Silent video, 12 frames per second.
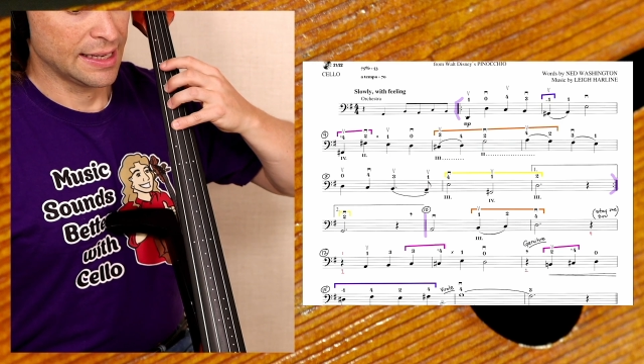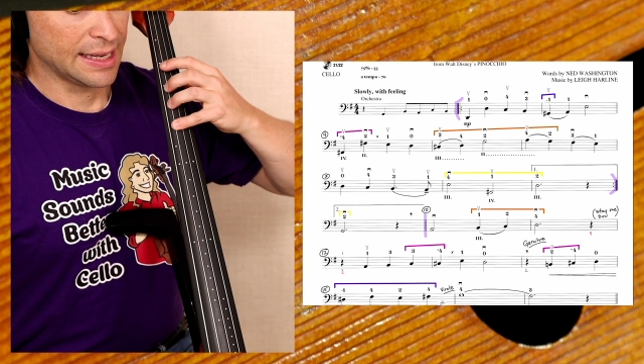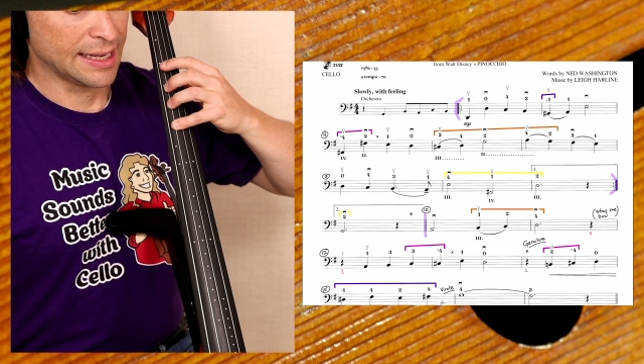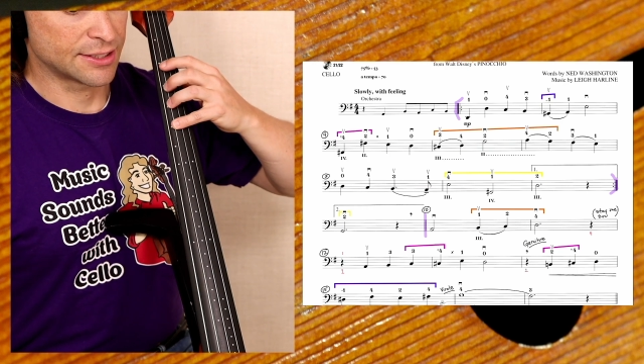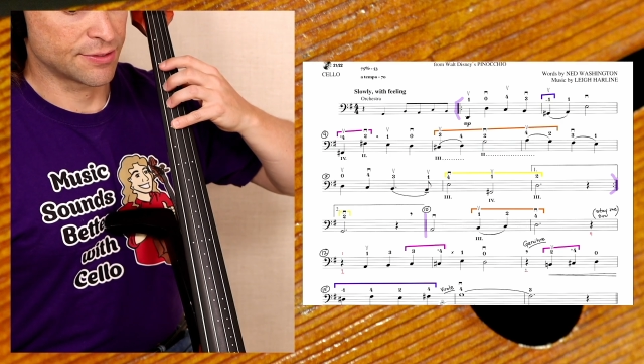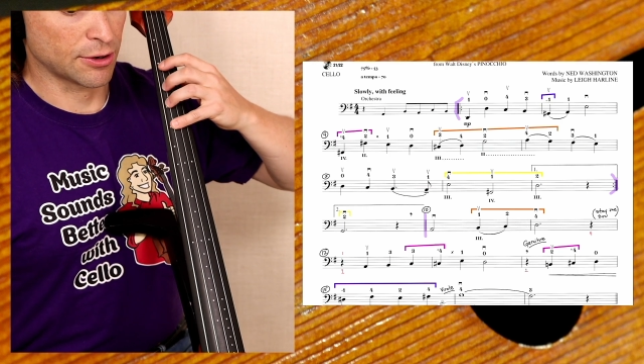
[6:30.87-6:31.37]

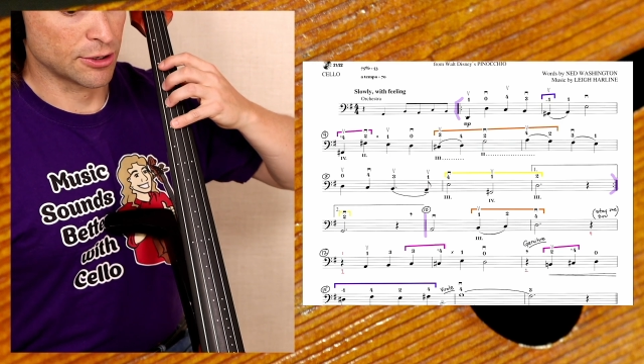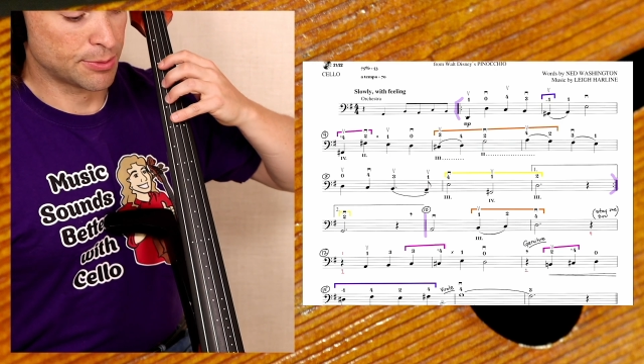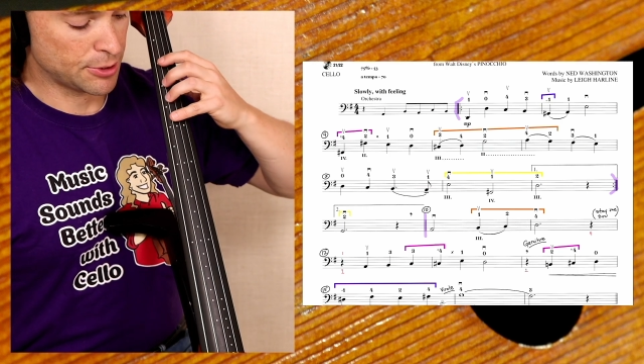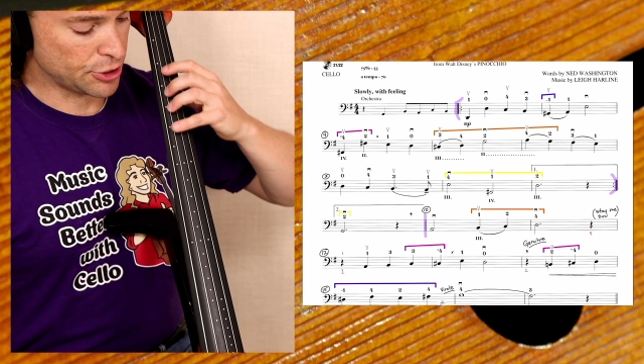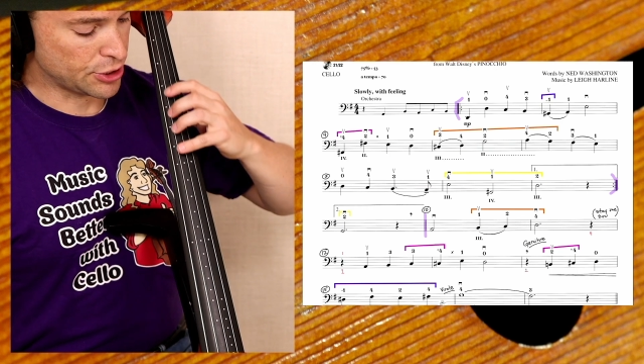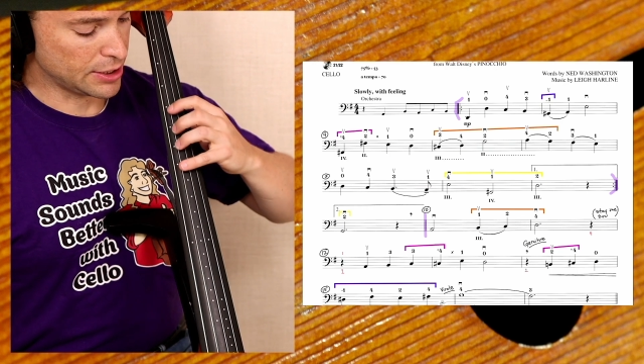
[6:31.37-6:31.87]
it's first
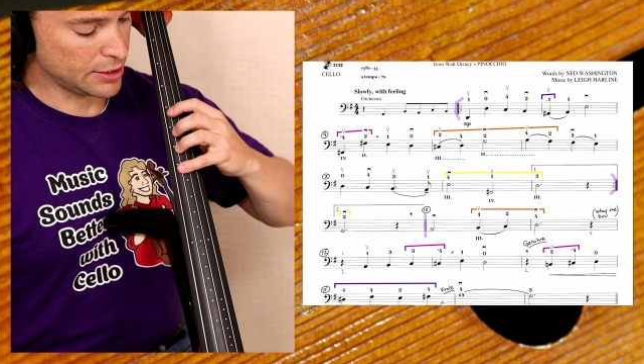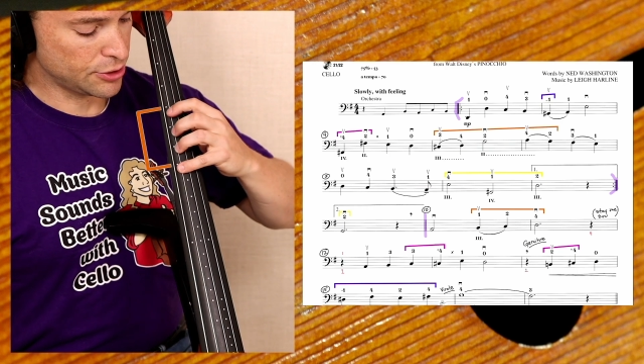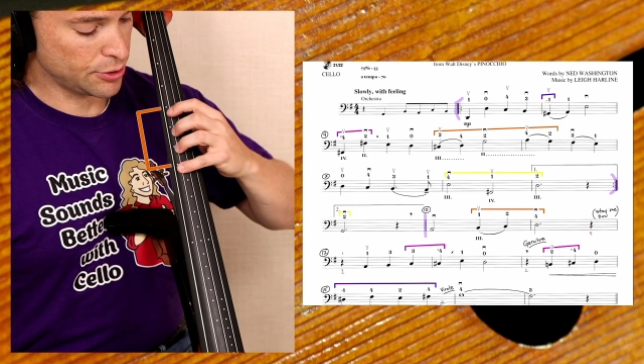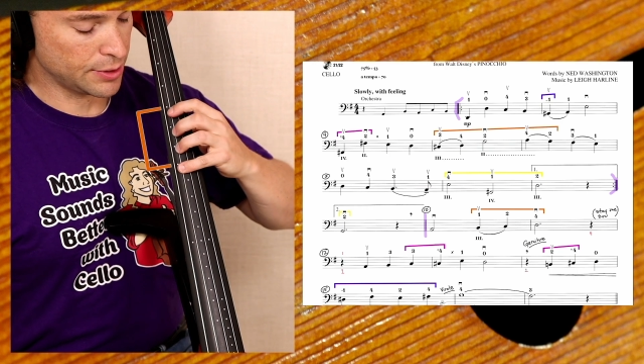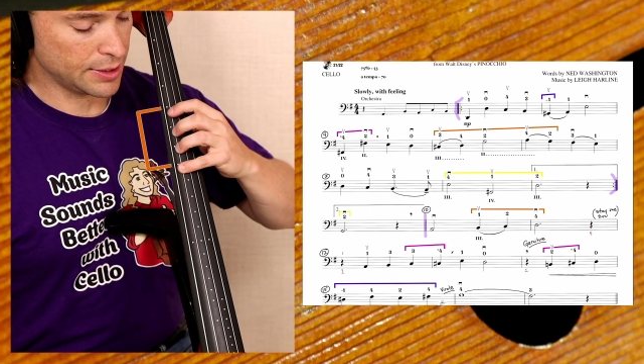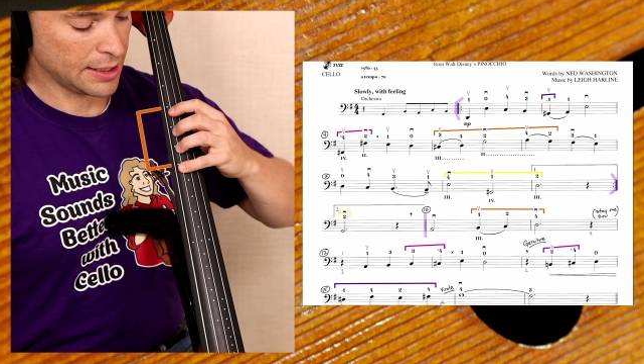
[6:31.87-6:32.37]
position
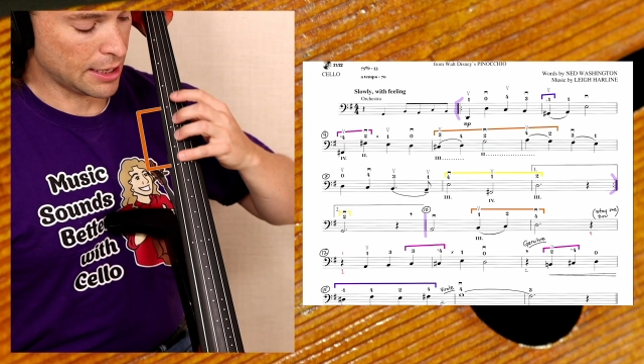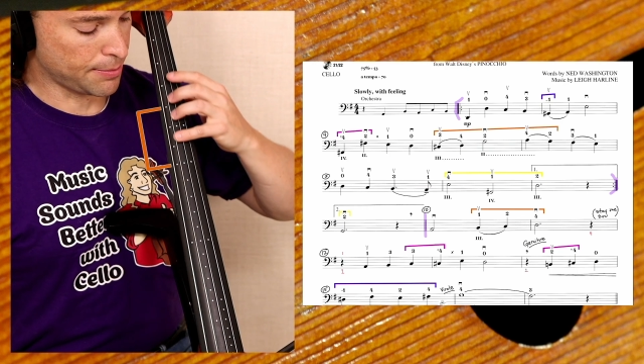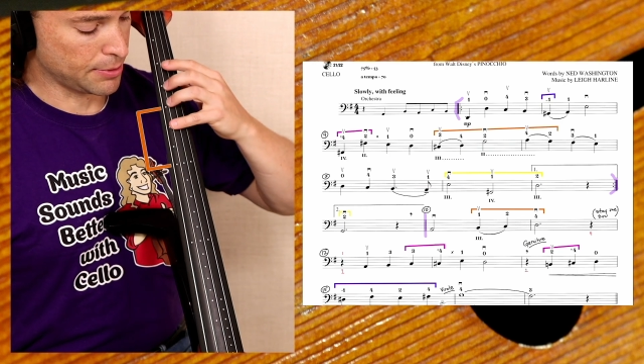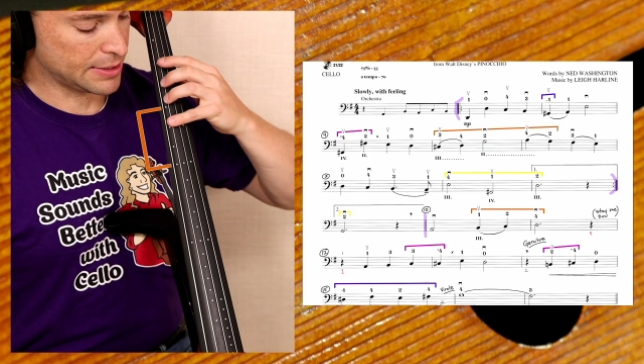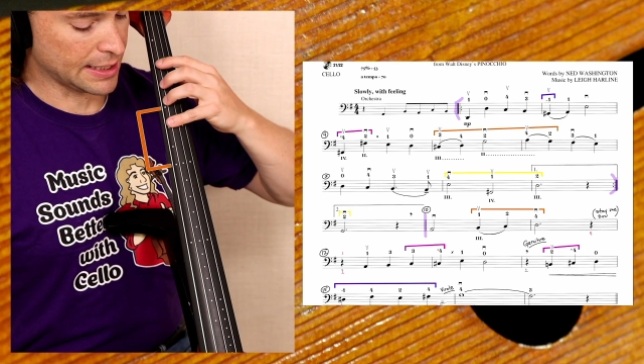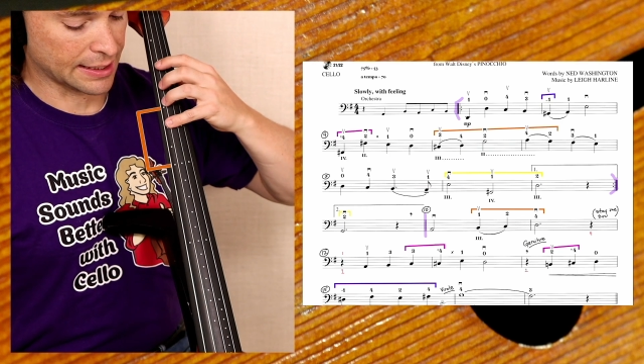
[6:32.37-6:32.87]
to the upper
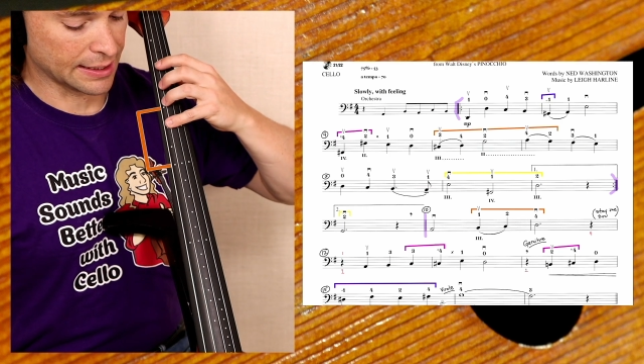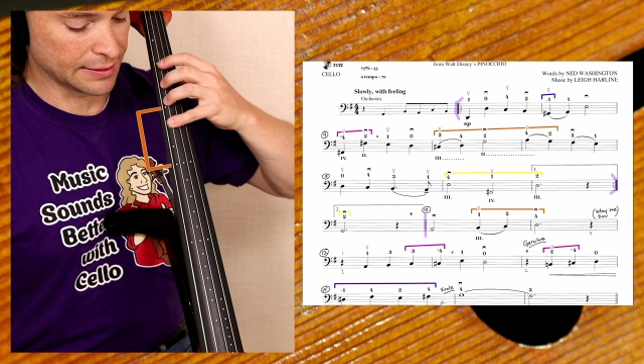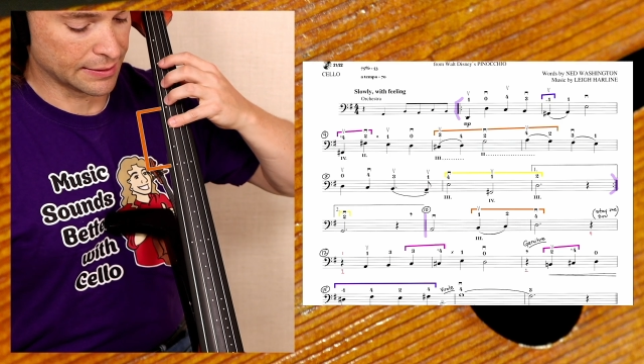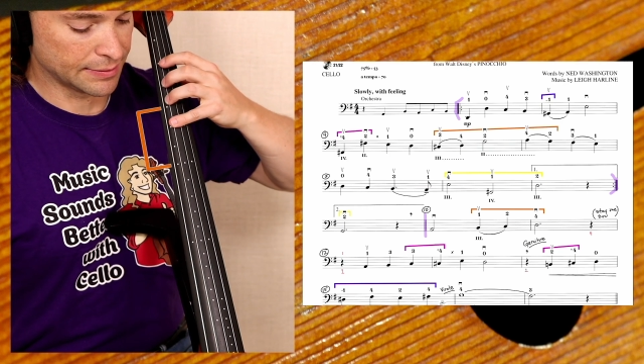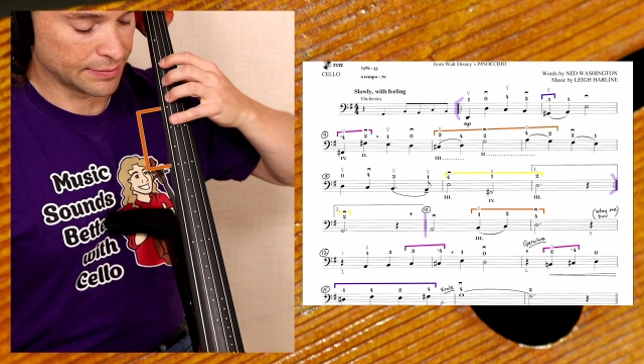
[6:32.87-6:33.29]
second.